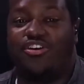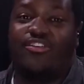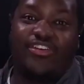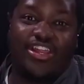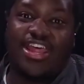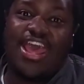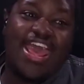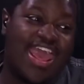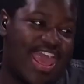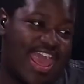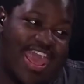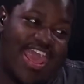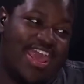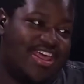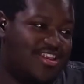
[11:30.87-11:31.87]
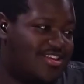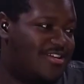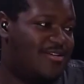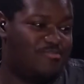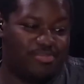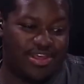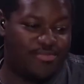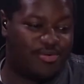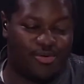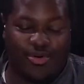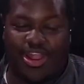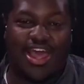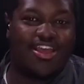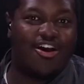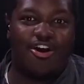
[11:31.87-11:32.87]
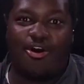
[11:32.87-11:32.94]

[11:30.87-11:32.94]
of it and people were like,